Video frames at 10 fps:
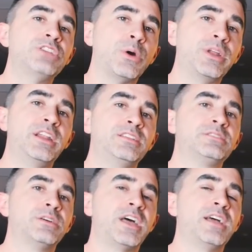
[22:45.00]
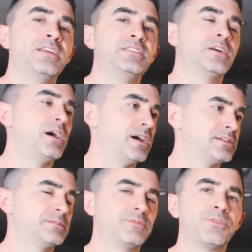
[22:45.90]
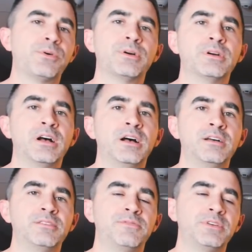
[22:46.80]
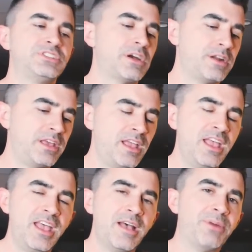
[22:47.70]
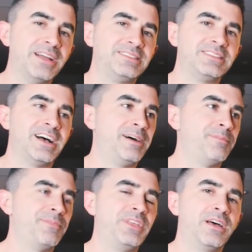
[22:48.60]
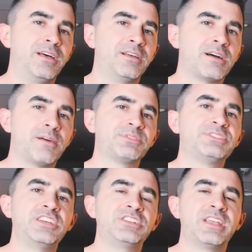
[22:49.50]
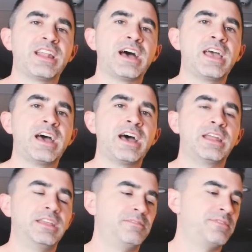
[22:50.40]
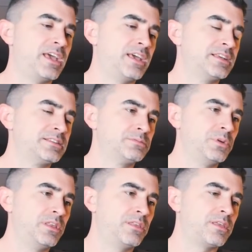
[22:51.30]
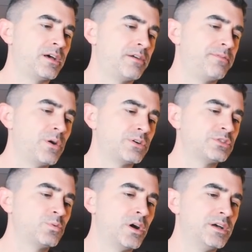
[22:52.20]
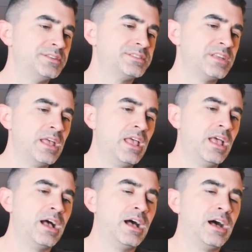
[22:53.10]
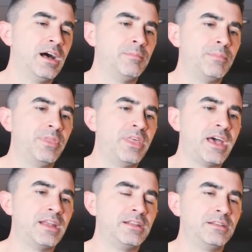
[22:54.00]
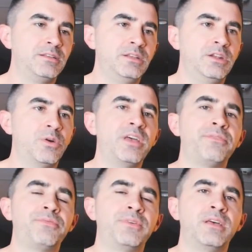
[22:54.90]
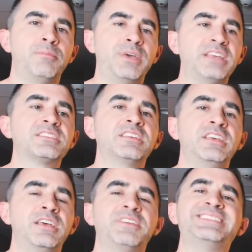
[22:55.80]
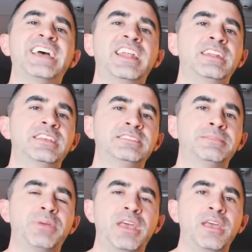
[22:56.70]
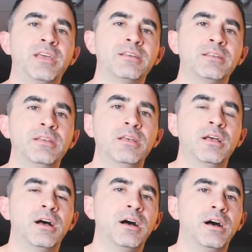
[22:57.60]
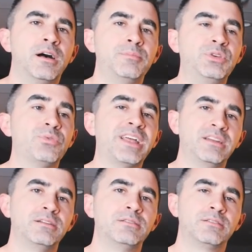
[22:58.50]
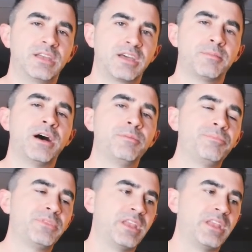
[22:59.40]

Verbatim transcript: donated, so that is awesome for the charity. But the conversation that I had in Vegas with folks was that, if basically if a tenant isn't paying you rent, kick them out.